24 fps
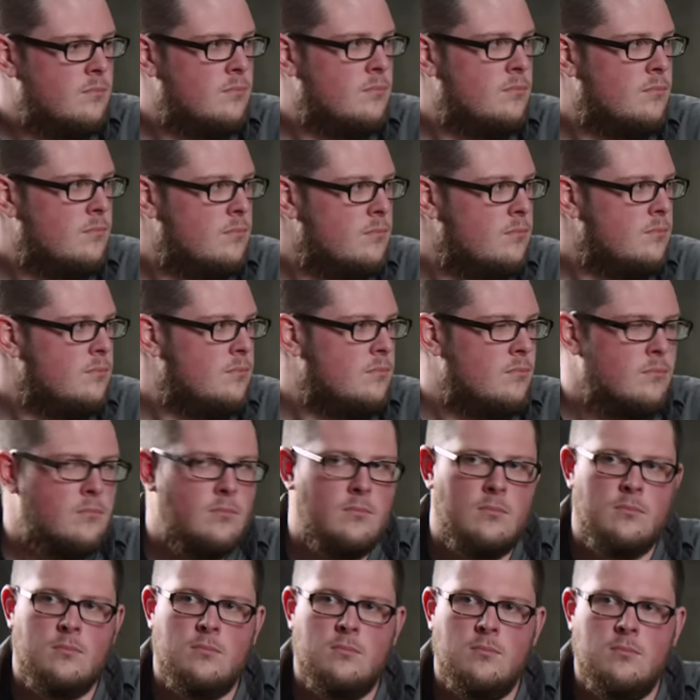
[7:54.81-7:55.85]

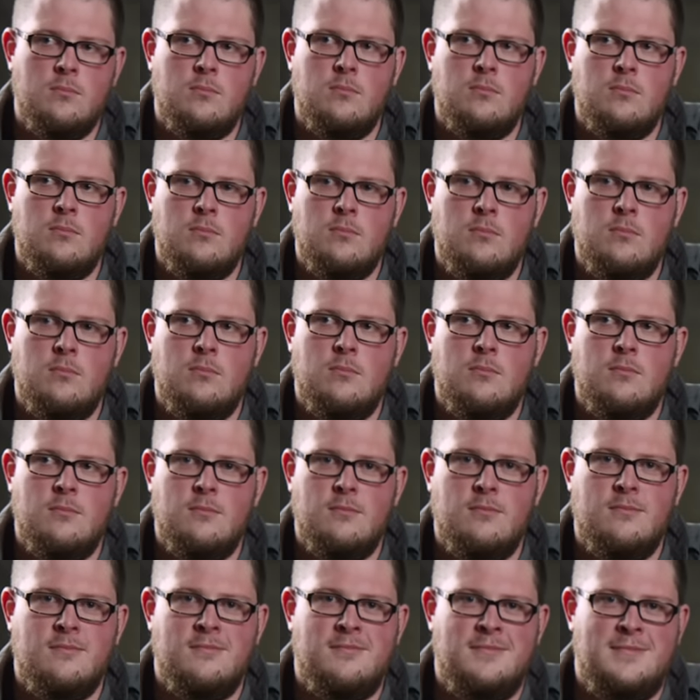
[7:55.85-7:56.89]

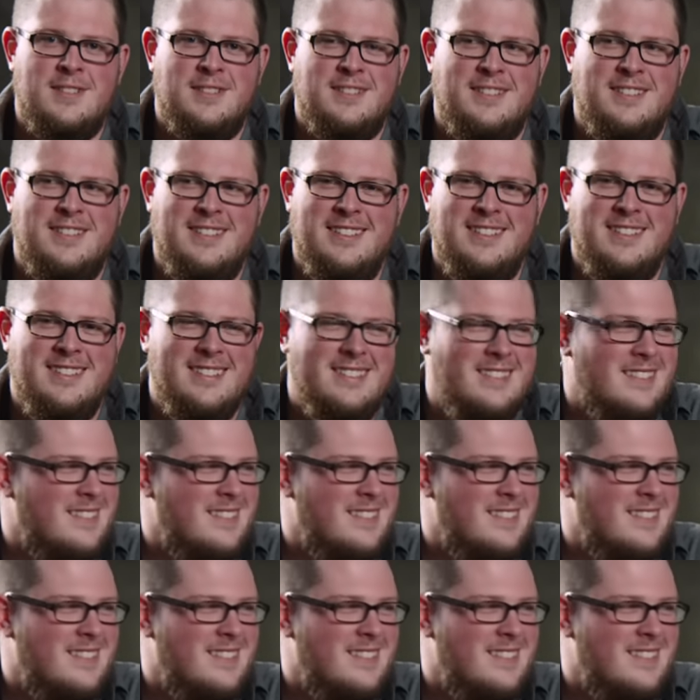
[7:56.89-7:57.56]
No words are spoken by the person on screen.